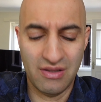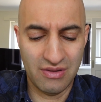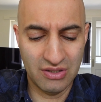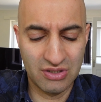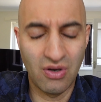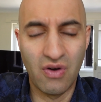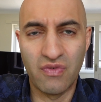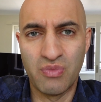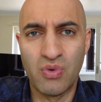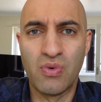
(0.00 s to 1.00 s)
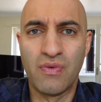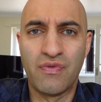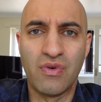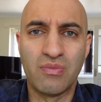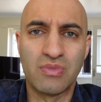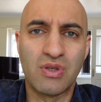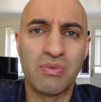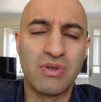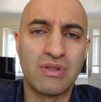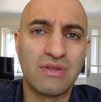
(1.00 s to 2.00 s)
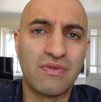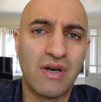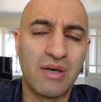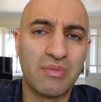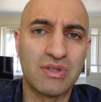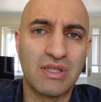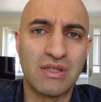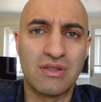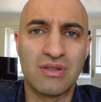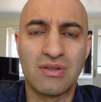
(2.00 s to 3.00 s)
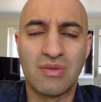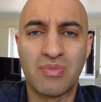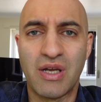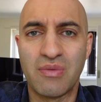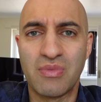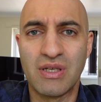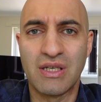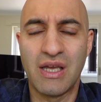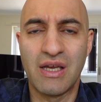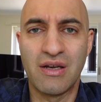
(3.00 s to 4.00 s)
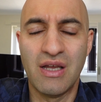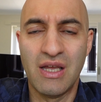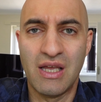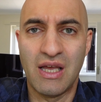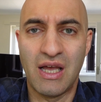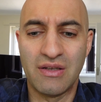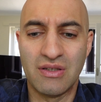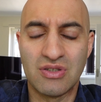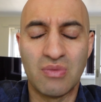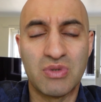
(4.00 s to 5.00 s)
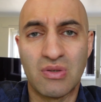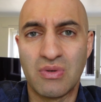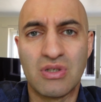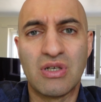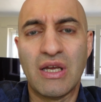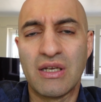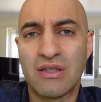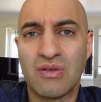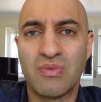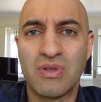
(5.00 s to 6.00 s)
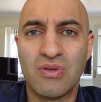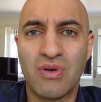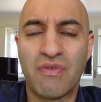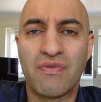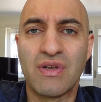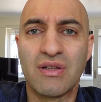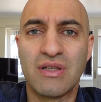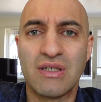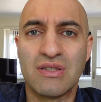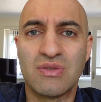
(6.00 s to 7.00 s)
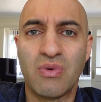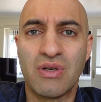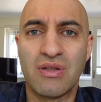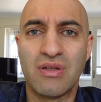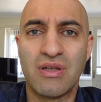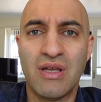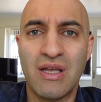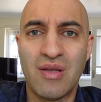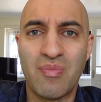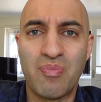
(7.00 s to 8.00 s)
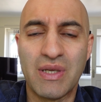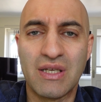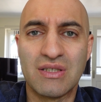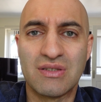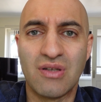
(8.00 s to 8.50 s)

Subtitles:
this sort of move from community pharmacy into primary care and the subsequent training that we do, I feel it is one of the biggest